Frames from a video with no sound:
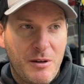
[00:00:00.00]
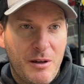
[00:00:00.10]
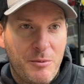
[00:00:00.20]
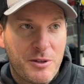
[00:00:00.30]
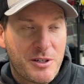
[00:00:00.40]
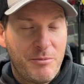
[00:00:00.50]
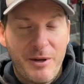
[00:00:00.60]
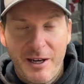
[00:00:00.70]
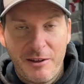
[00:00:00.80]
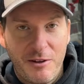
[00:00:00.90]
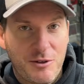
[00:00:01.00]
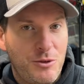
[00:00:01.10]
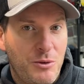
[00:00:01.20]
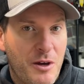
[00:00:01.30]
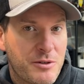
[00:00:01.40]
I'm going to say back in like
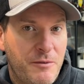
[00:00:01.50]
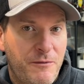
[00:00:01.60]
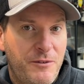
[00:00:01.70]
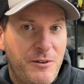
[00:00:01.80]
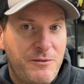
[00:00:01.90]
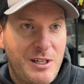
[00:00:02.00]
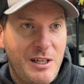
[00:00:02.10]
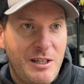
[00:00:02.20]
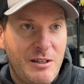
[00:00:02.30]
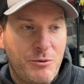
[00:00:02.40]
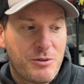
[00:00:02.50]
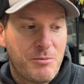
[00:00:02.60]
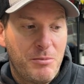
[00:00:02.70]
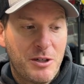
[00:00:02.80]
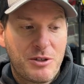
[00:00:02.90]
2015, it was a
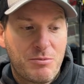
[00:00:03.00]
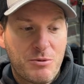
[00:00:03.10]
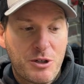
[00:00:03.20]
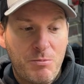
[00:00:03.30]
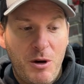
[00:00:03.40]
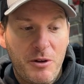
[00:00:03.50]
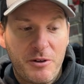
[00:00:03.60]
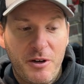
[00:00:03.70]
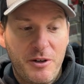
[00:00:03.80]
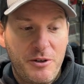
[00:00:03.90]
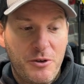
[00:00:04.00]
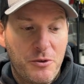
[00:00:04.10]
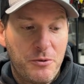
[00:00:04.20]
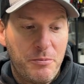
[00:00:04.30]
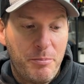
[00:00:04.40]
much smaller
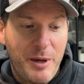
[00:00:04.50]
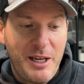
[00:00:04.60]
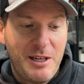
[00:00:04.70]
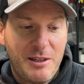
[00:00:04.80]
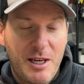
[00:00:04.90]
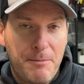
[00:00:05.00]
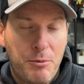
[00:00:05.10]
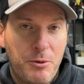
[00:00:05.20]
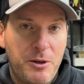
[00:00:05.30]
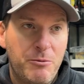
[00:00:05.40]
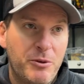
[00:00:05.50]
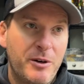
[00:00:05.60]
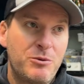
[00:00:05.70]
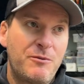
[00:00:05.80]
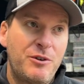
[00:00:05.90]
unknown bait at that point when I
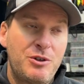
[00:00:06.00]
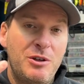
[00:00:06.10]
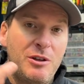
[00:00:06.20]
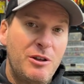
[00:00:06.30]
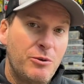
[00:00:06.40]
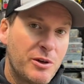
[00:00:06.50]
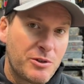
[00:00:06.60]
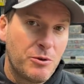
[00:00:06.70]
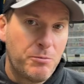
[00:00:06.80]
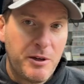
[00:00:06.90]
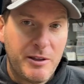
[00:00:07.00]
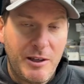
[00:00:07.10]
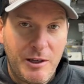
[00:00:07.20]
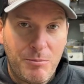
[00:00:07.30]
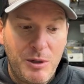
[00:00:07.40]
was fishing the US Open on
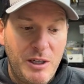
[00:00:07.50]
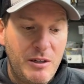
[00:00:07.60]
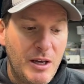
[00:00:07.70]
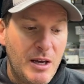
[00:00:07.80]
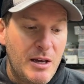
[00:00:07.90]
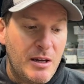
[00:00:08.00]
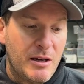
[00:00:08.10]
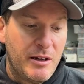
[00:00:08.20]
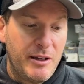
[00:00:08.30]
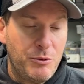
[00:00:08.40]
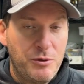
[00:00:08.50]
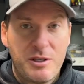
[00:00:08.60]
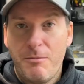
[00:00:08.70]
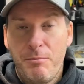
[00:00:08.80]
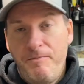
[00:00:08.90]
Lake Mead. It was
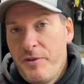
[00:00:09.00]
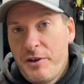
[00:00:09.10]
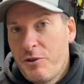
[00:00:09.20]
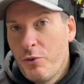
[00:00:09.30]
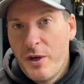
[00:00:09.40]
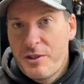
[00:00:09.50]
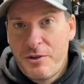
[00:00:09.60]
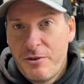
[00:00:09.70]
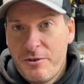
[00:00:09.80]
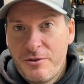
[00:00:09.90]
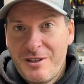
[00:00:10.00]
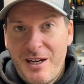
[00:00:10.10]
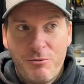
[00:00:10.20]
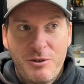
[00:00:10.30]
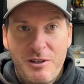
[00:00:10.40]
the Westerners,
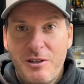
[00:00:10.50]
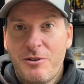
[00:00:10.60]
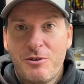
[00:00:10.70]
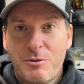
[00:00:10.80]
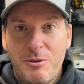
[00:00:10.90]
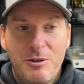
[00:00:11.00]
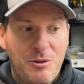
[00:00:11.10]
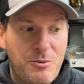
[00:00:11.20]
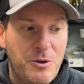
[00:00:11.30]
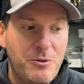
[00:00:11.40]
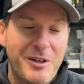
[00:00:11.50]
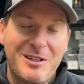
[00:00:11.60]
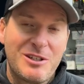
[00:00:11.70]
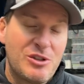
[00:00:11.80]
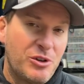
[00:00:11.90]
that was the underspin to throw.
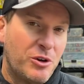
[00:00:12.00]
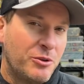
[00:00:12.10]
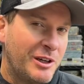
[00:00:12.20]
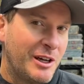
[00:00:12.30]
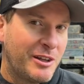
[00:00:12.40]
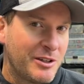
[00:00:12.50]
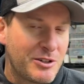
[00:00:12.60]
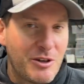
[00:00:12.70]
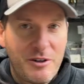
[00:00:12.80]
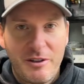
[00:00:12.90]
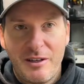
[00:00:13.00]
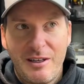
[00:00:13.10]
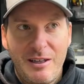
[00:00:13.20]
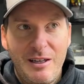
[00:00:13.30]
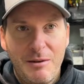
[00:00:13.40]
It's slowly, I think, starting to
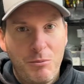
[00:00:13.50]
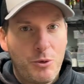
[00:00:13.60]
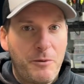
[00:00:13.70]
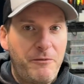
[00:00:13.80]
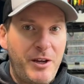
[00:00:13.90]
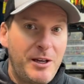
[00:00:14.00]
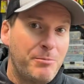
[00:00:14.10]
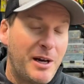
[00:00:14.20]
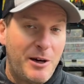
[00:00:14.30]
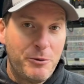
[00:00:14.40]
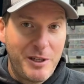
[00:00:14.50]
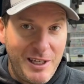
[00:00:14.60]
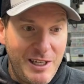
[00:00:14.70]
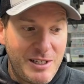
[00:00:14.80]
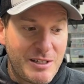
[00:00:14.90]
get more fame out
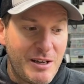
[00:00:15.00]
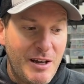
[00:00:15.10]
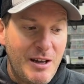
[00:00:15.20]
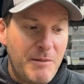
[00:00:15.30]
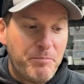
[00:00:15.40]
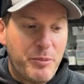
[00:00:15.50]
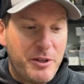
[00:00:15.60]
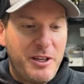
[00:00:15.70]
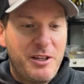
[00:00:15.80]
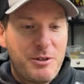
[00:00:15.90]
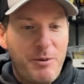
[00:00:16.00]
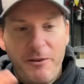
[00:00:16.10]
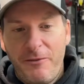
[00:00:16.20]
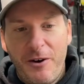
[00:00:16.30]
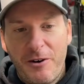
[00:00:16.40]
east, but it is by
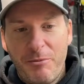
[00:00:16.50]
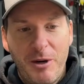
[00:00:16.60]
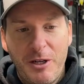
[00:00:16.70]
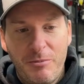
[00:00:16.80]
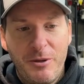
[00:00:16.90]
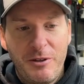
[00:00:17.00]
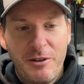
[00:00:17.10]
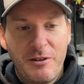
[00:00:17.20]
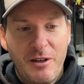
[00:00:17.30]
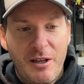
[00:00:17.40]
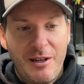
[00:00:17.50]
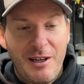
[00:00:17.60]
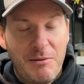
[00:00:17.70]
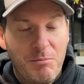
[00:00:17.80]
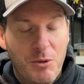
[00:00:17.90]
far, in my opinion,
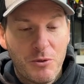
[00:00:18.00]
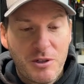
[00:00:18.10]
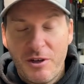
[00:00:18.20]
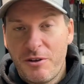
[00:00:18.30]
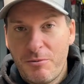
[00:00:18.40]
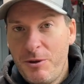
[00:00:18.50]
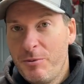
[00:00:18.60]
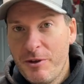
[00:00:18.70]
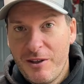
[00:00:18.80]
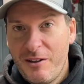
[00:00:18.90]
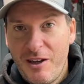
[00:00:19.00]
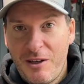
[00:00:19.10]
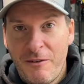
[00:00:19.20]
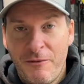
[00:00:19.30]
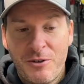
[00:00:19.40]
and most other people that
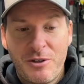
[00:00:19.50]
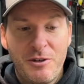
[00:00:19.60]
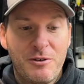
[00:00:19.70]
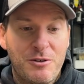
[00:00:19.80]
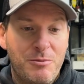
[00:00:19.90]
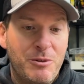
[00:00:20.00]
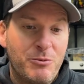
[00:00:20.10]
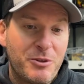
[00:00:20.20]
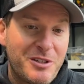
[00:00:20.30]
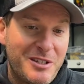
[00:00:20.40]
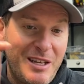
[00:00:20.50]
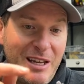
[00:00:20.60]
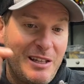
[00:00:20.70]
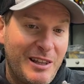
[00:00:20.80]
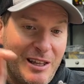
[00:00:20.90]
like to fish the underspin will
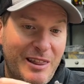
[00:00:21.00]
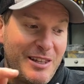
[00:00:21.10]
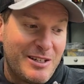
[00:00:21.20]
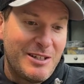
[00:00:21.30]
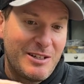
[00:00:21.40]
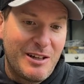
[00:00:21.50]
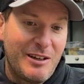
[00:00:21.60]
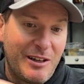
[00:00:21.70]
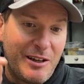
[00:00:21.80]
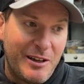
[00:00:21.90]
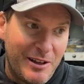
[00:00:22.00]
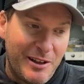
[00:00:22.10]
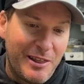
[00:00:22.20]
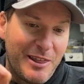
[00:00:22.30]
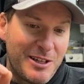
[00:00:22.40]
state that this is
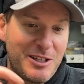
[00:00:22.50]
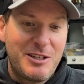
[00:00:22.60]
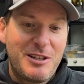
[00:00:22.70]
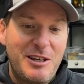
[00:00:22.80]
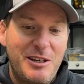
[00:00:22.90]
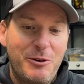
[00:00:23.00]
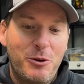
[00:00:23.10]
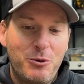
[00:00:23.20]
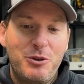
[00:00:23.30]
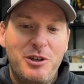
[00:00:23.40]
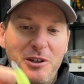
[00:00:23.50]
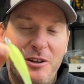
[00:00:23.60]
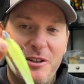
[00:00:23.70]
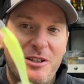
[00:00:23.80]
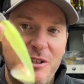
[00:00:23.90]
the OG,
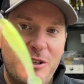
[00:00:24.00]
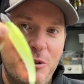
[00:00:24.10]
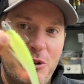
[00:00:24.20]
this is the